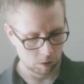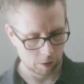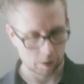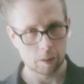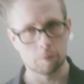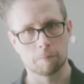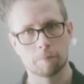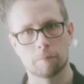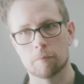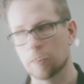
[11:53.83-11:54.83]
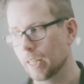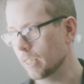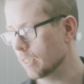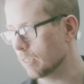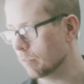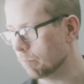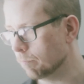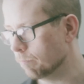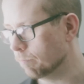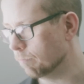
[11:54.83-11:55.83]
So that's
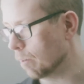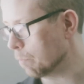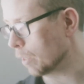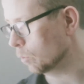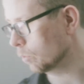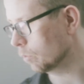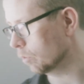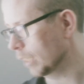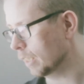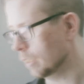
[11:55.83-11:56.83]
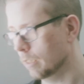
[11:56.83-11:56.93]
about it